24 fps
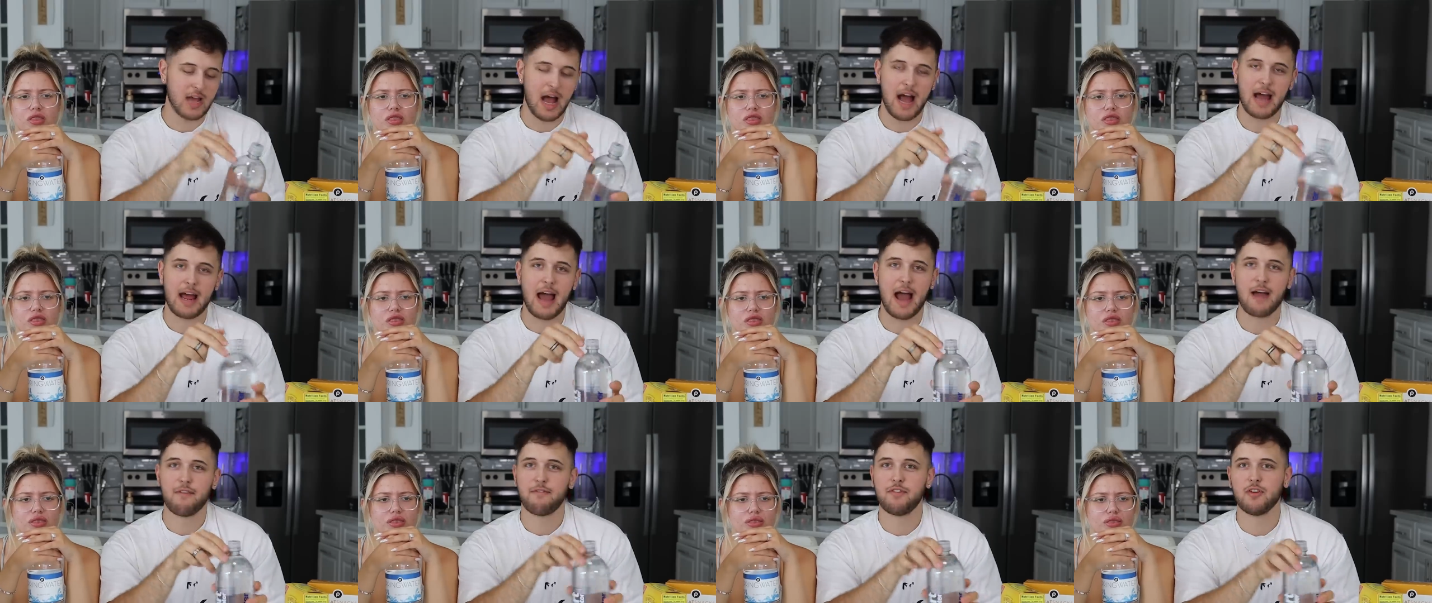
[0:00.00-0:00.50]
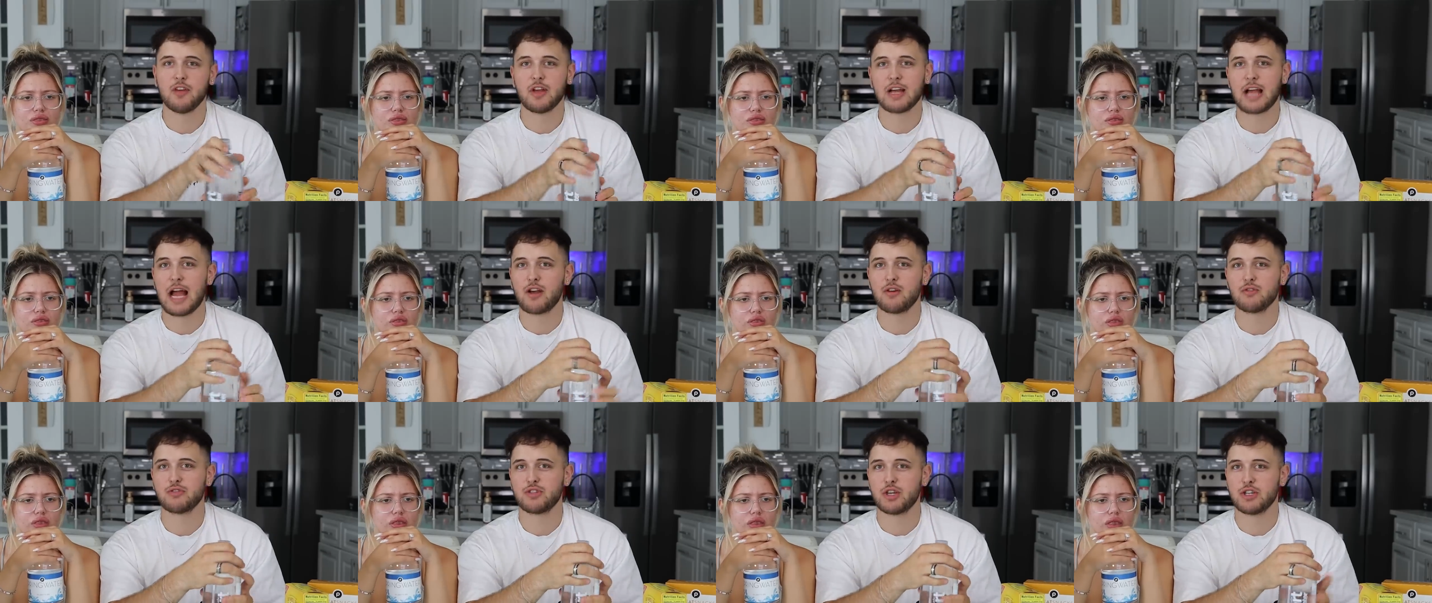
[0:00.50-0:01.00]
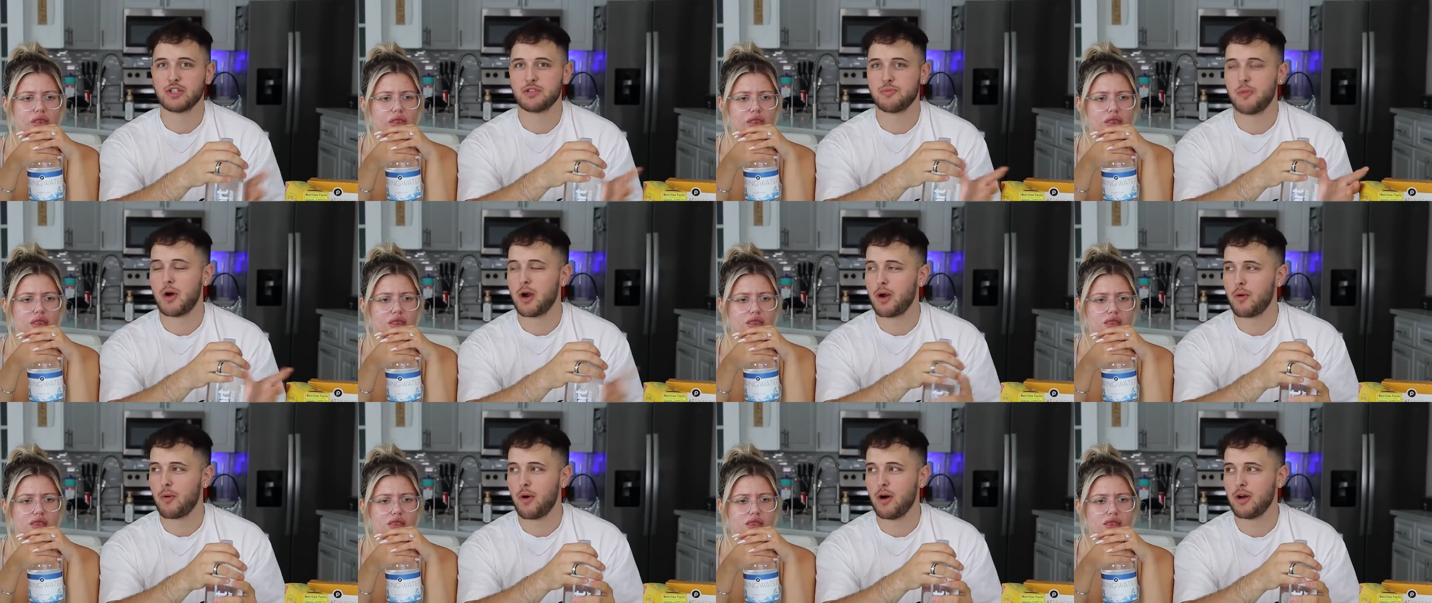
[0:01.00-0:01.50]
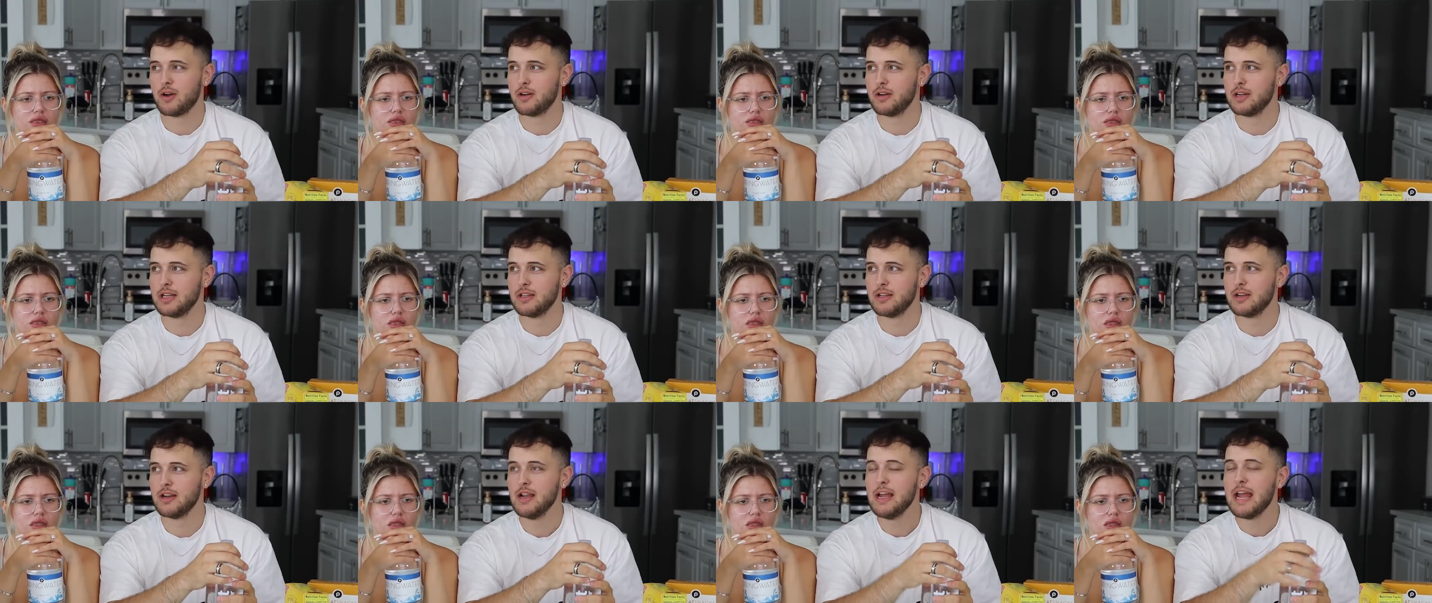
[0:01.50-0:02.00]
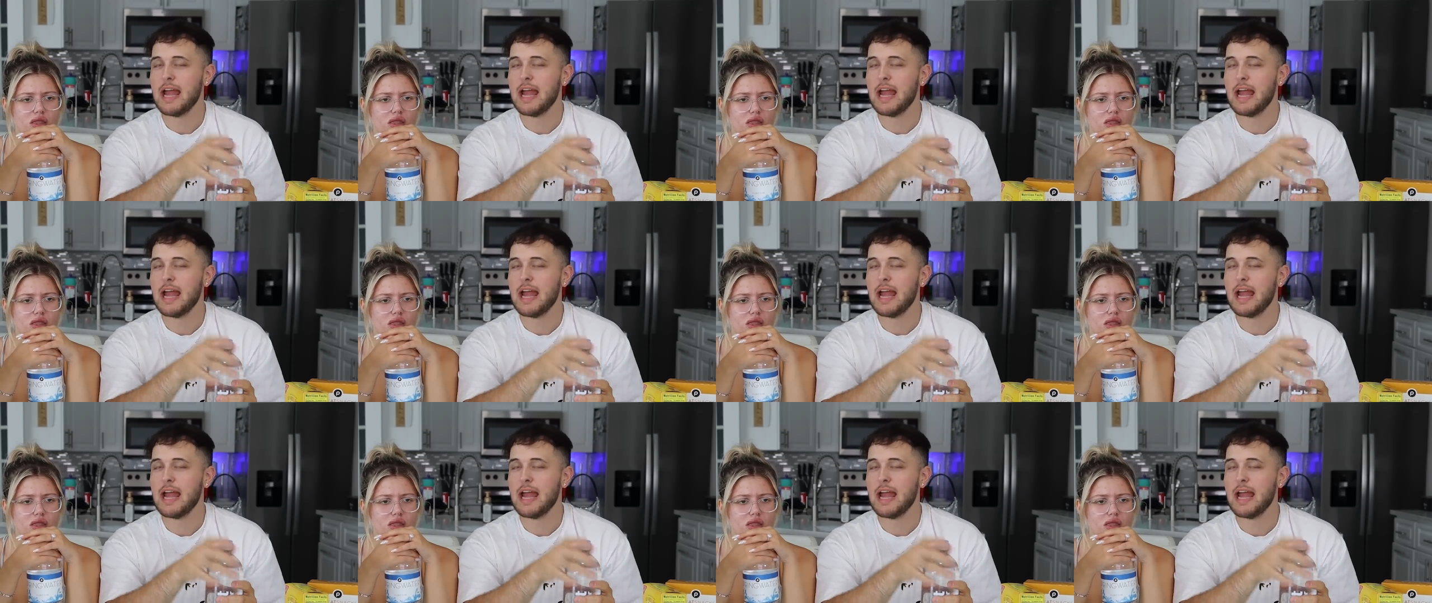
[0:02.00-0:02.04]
Speaker 1: I, I, feel like I don't trust smart water either.